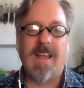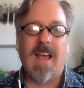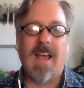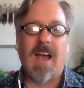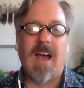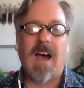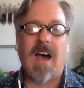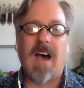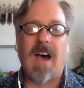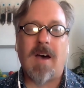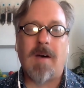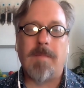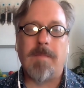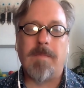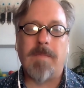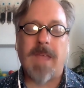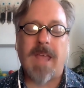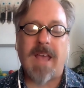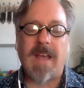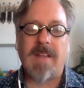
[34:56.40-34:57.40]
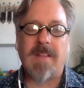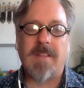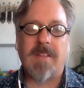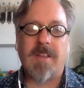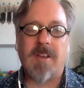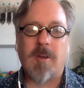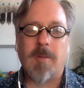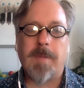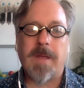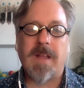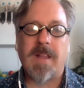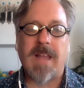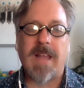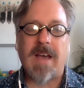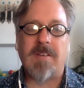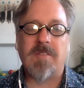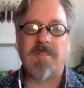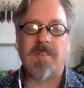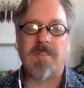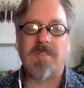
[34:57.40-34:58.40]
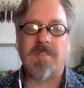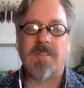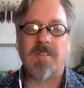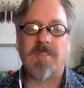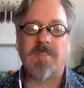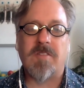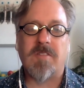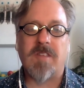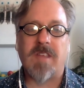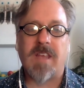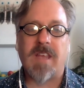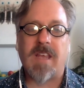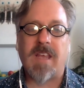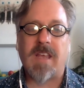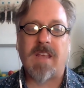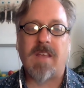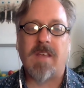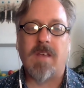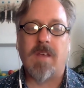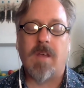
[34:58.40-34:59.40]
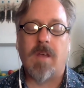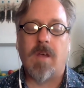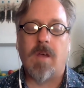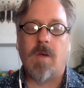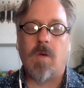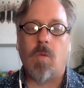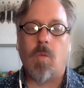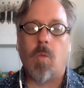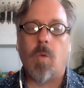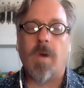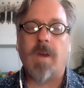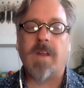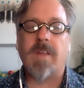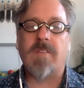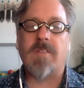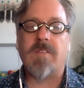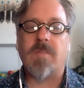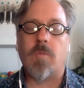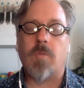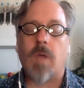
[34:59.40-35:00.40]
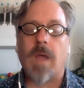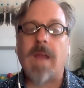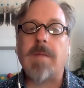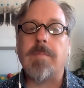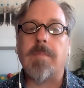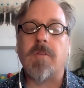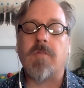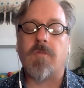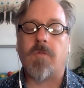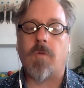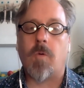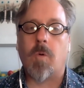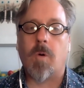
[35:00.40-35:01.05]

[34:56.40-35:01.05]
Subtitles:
And therapy allows us to see what is right before